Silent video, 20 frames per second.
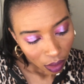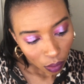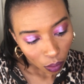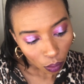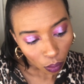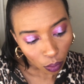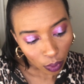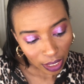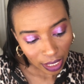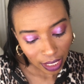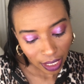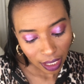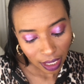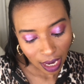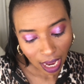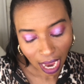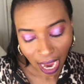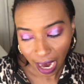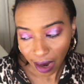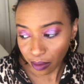when
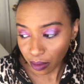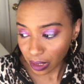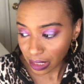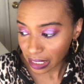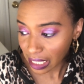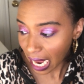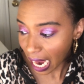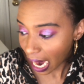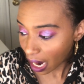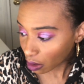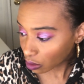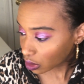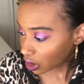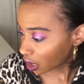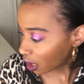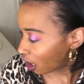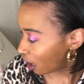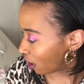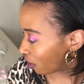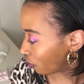I was out
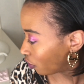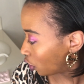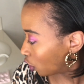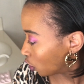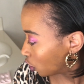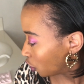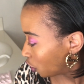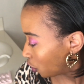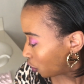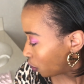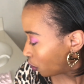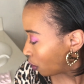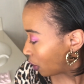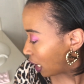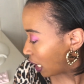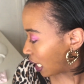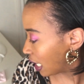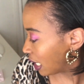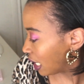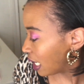of glue
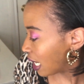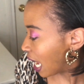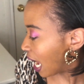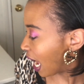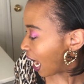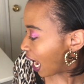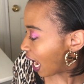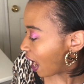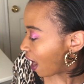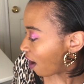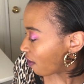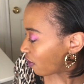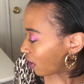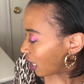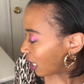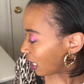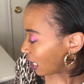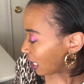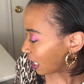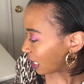and I didn't have
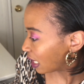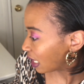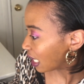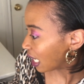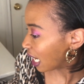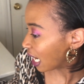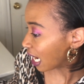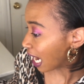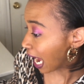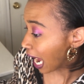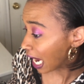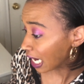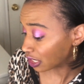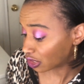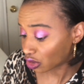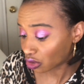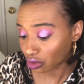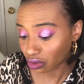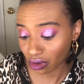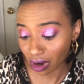anything, I
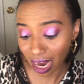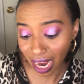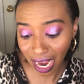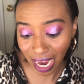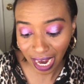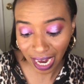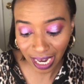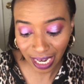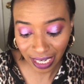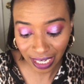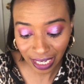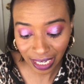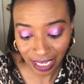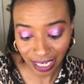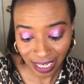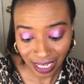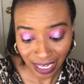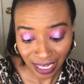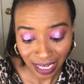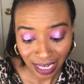tried
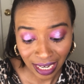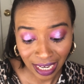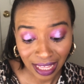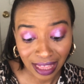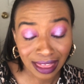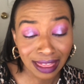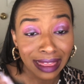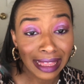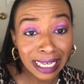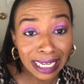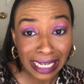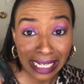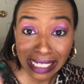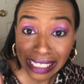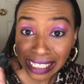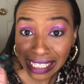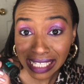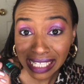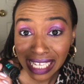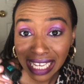
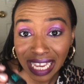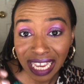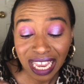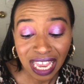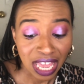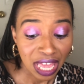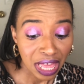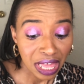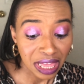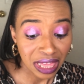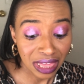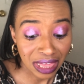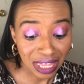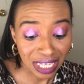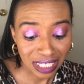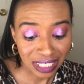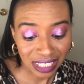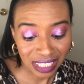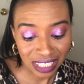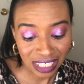this
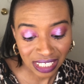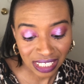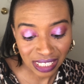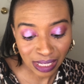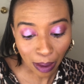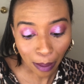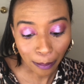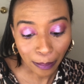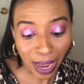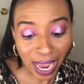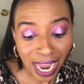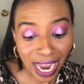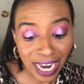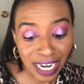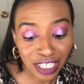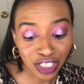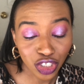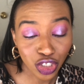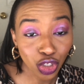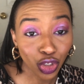This is
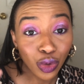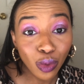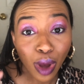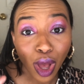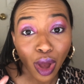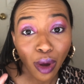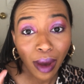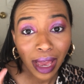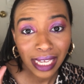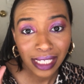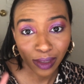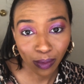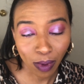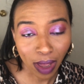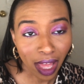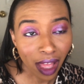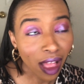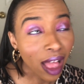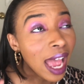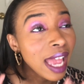by Duo as
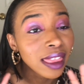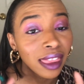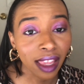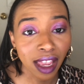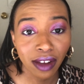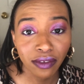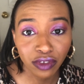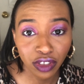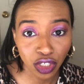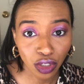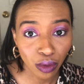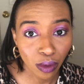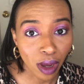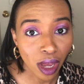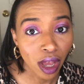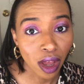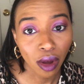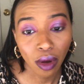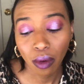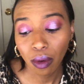well. I love
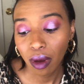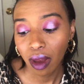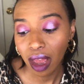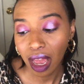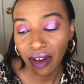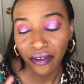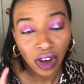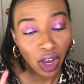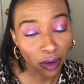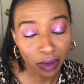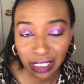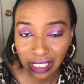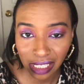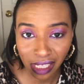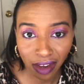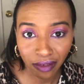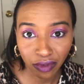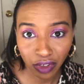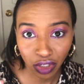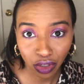Duo. I've always
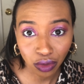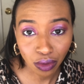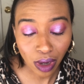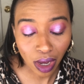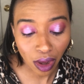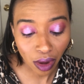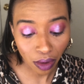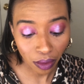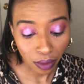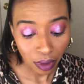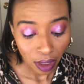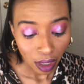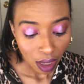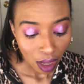loved Duo.